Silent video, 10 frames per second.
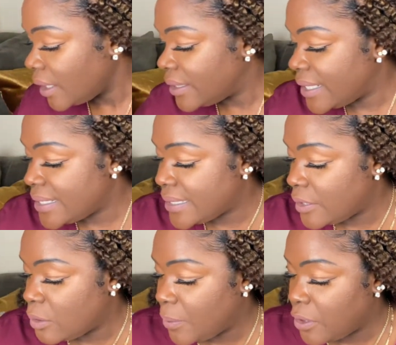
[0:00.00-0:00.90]
this
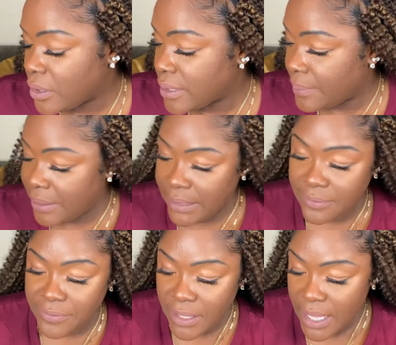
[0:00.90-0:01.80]
little box, I
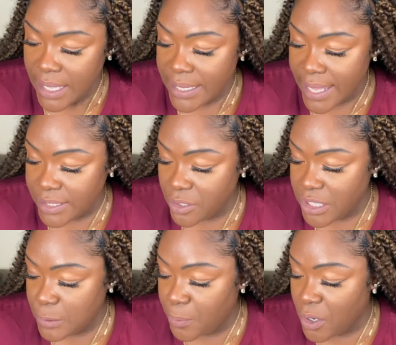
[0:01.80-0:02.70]
believe. Yeah, so
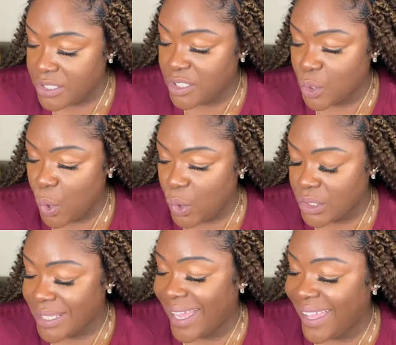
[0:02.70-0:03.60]
this box is
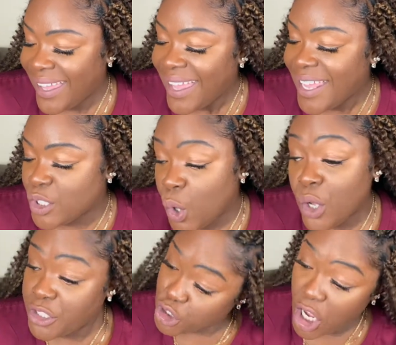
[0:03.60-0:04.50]
called it's
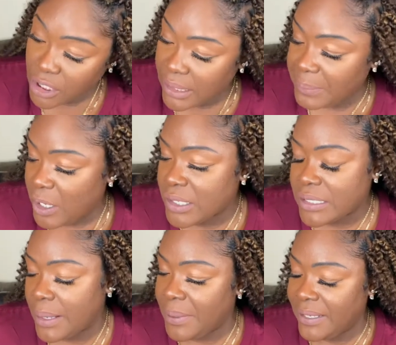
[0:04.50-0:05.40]
called the chocolate
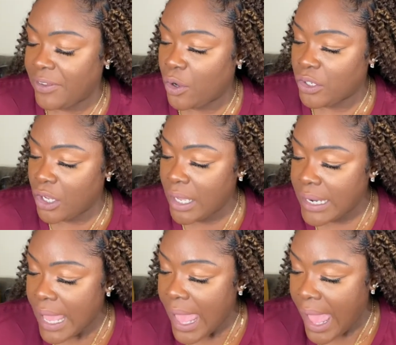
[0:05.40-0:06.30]
box, believe it or not.
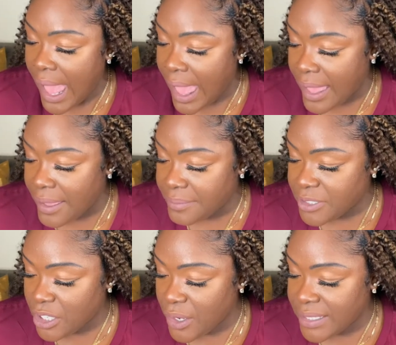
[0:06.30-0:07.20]

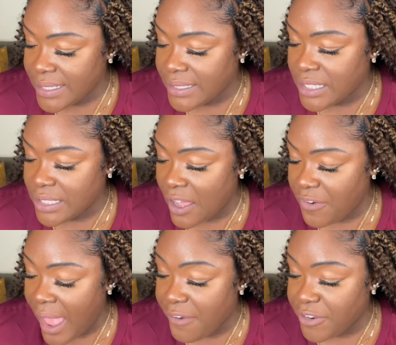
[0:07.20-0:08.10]
So it says
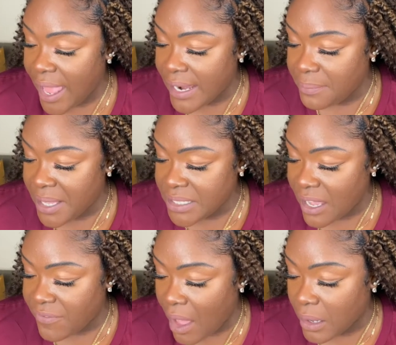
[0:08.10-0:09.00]
discover every element
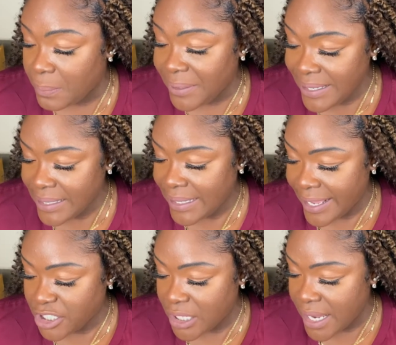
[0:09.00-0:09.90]
of our complete
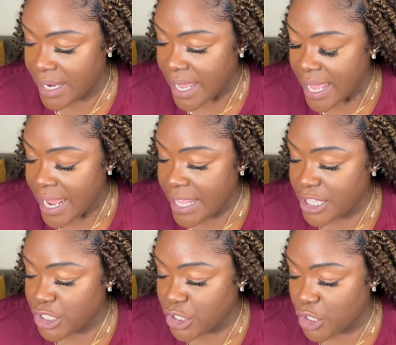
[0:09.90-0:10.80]
collection in
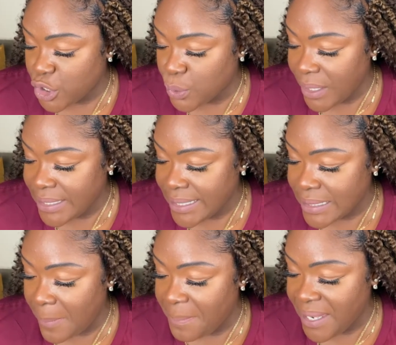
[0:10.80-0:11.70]
this
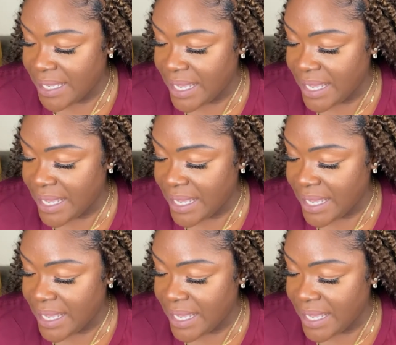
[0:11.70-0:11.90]
sweetest mini